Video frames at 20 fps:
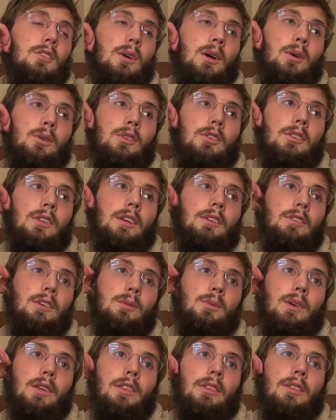So I was
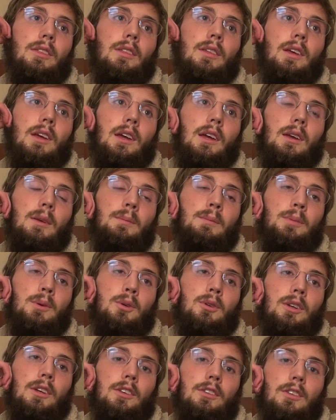living with a
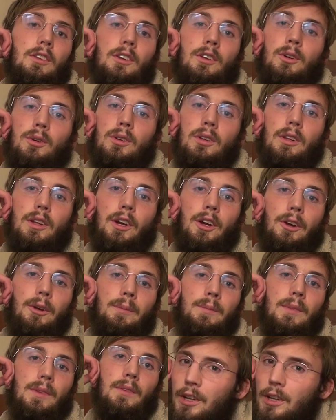Buddhist in Eau Claire.